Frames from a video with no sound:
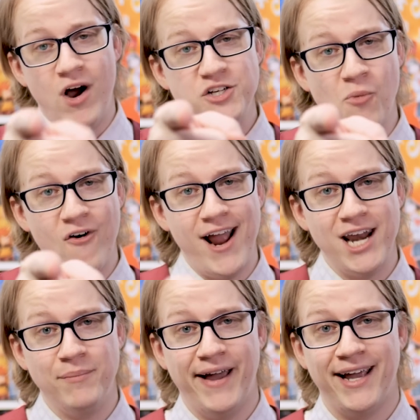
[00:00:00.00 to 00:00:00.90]
watch more
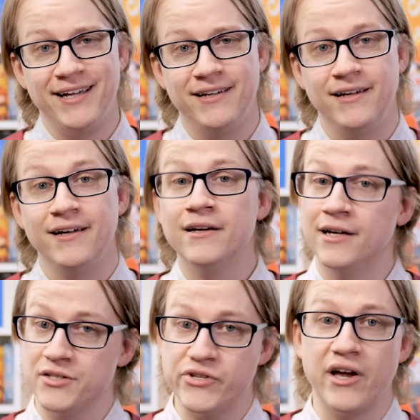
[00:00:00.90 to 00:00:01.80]
anime
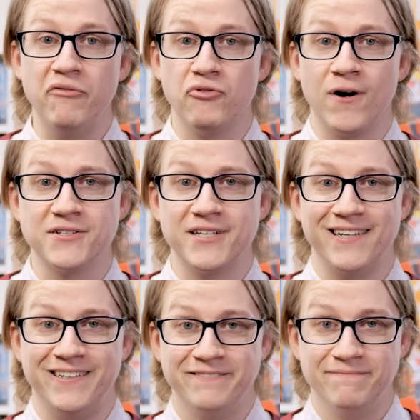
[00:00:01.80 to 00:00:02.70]
and stay
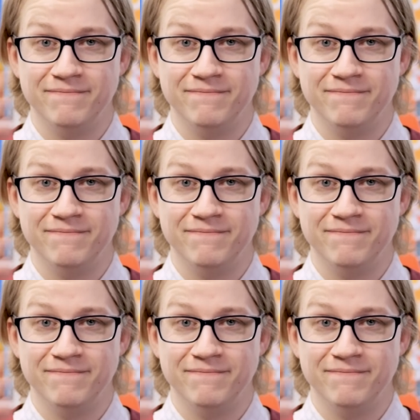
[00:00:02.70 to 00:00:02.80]
frosty.